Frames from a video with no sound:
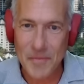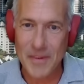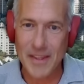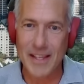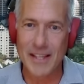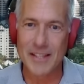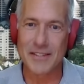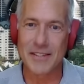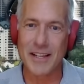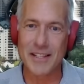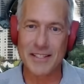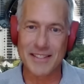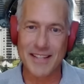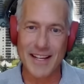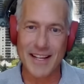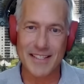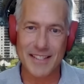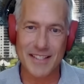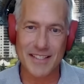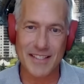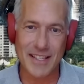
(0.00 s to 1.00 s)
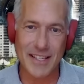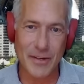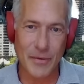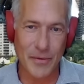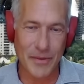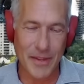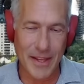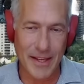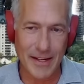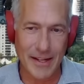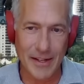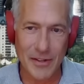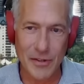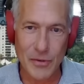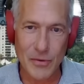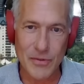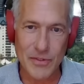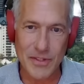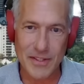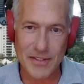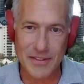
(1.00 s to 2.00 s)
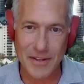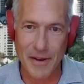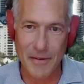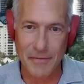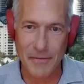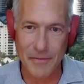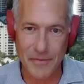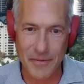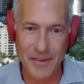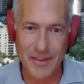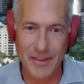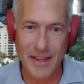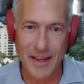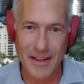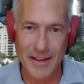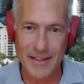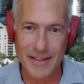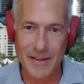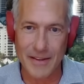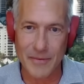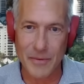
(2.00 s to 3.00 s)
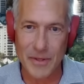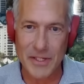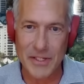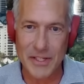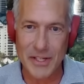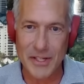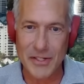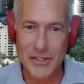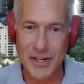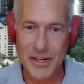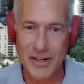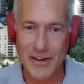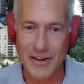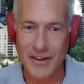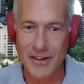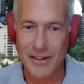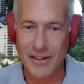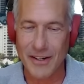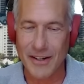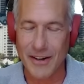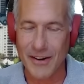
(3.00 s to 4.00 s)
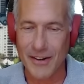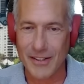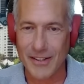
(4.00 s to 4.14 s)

it's nice to see when they can use the stuff that we teach in our